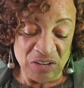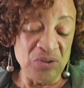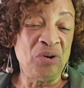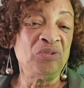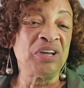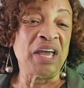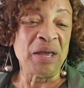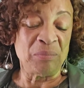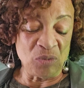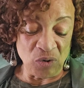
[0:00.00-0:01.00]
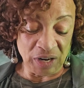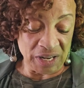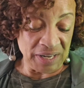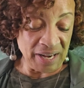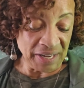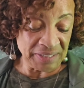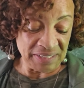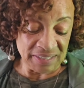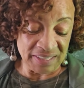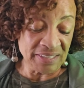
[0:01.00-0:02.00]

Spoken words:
You don't get more connected.